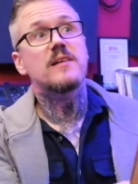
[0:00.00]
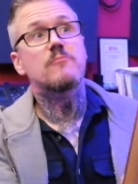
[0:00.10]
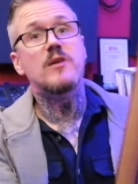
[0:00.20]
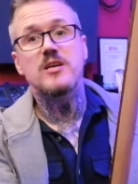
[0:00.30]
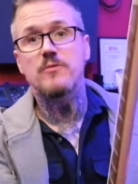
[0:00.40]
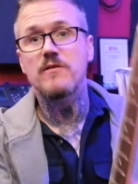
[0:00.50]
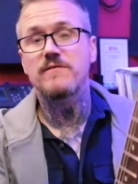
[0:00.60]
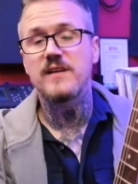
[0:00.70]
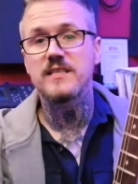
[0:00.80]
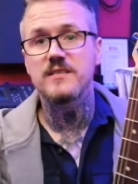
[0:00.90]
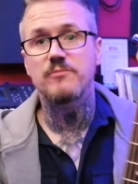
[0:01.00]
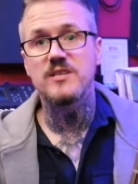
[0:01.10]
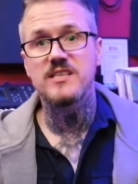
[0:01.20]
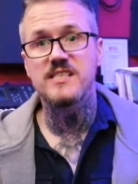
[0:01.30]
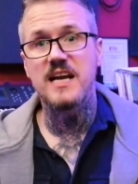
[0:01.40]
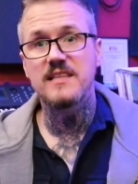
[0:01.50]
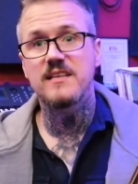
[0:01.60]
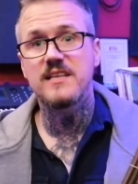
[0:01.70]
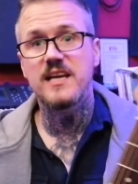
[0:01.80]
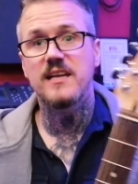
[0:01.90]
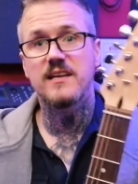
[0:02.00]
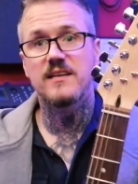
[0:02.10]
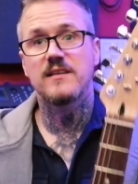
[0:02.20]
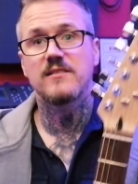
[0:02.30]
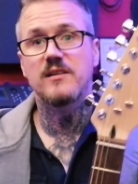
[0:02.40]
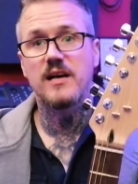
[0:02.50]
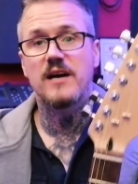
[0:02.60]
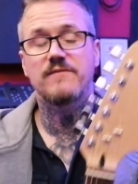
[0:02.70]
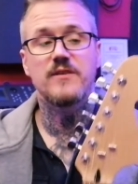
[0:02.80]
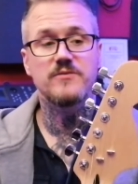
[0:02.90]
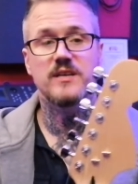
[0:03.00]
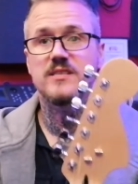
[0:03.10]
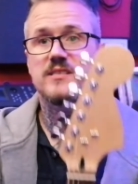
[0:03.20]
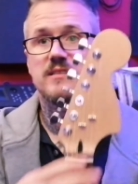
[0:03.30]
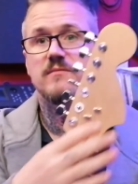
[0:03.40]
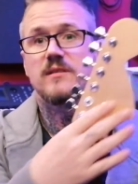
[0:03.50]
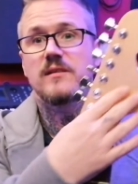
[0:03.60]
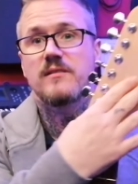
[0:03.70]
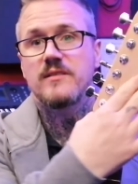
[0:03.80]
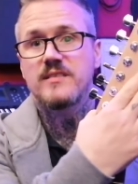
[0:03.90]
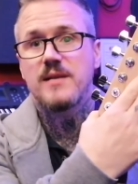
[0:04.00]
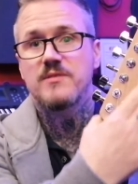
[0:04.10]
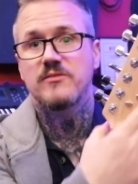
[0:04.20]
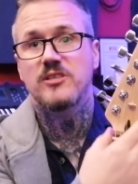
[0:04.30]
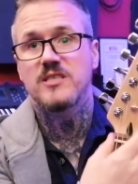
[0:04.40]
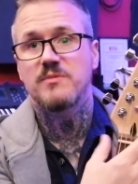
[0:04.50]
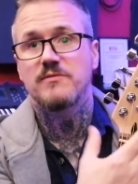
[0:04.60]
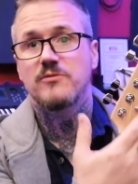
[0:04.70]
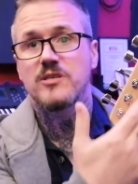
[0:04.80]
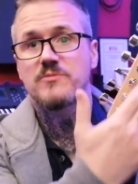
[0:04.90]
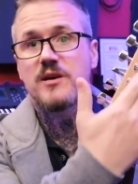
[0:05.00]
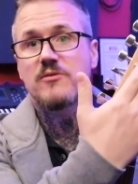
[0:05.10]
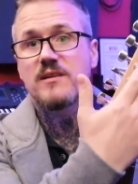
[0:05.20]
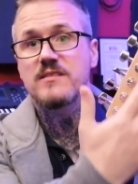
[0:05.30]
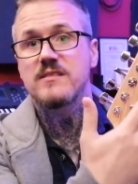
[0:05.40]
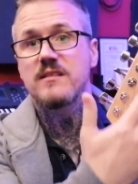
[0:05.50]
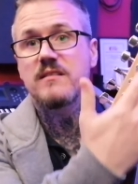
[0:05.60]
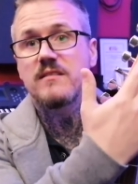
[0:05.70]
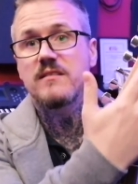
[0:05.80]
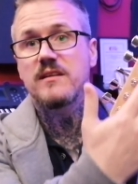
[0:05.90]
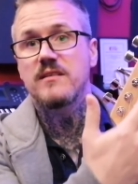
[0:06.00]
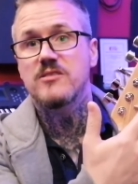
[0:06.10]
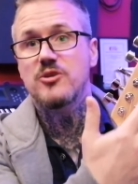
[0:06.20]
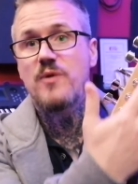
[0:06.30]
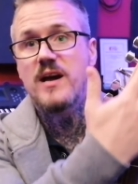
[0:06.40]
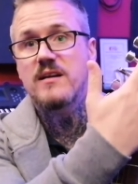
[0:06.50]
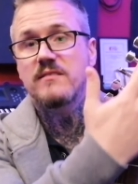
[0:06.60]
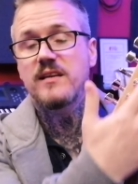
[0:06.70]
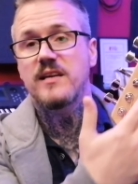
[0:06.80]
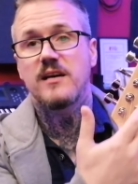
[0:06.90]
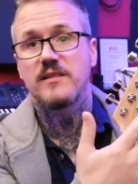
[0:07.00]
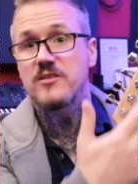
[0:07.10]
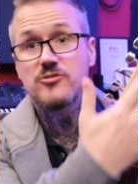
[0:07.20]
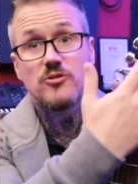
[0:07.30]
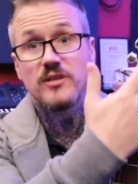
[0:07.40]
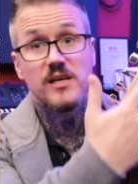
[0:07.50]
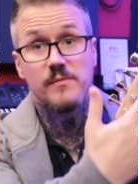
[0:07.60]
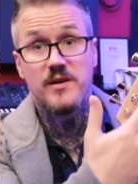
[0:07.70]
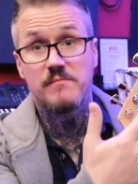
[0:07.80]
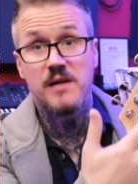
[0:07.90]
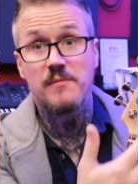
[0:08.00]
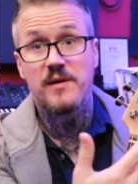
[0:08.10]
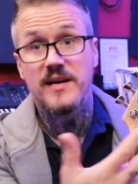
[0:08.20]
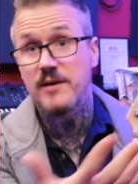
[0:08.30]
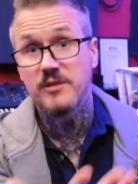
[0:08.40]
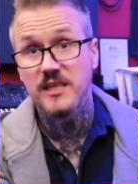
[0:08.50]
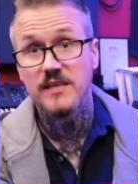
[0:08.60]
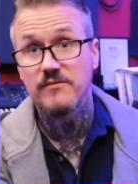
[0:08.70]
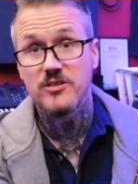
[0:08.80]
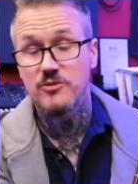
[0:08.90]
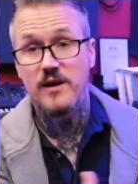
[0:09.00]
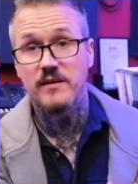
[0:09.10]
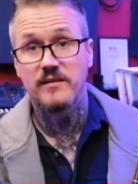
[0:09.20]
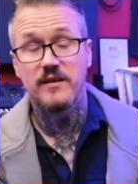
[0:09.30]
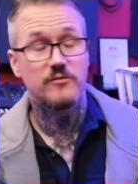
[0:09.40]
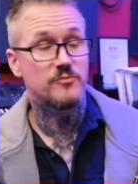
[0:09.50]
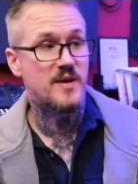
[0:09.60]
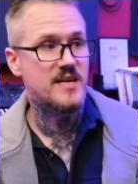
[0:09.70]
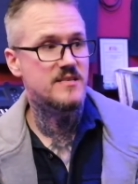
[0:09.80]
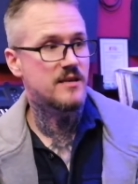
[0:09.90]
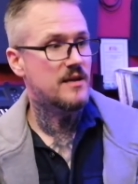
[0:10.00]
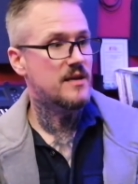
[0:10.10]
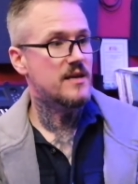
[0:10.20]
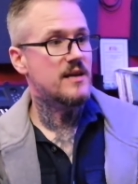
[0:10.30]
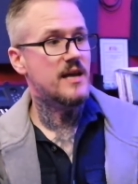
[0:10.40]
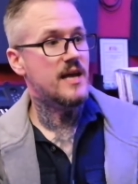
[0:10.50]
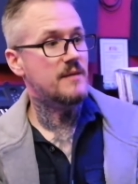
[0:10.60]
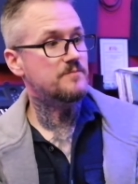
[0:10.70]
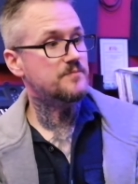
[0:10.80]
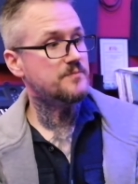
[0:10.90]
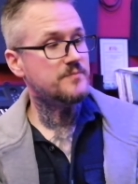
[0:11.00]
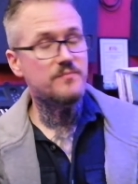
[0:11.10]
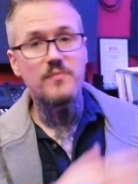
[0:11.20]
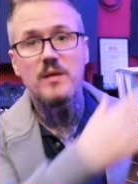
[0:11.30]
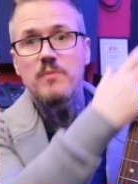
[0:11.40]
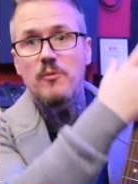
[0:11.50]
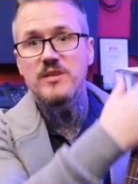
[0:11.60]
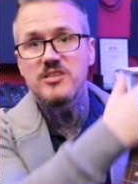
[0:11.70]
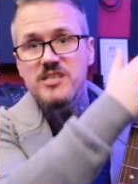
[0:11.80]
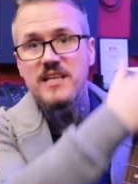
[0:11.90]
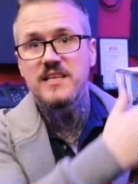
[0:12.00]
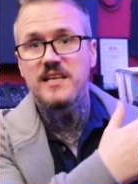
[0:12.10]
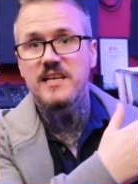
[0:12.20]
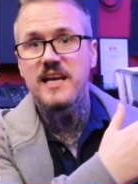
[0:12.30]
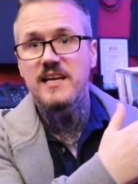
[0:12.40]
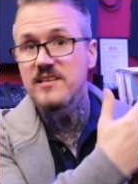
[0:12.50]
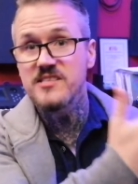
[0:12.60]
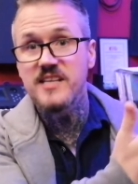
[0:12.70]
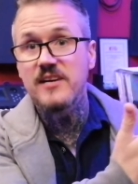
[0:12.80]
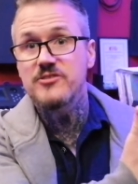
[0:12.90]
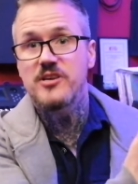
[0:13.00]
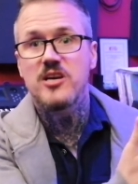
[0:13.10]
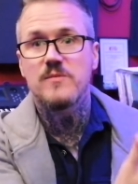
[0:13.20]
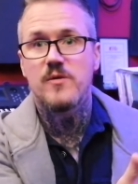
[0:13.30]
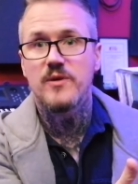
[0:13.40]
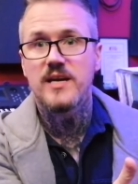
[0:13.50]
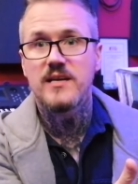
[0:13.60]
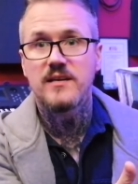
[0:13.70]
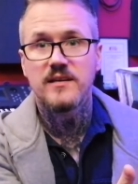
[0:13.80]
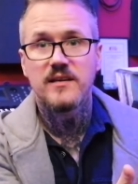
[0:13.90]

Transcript: What you will find is when you sand the neck, I found this the times I've done this before as well is that the, the Squier decal. That's not deliberate on my part. I would leave the Squier there. I don't mind. Um, but when you're sanding the neck, it starts to come away.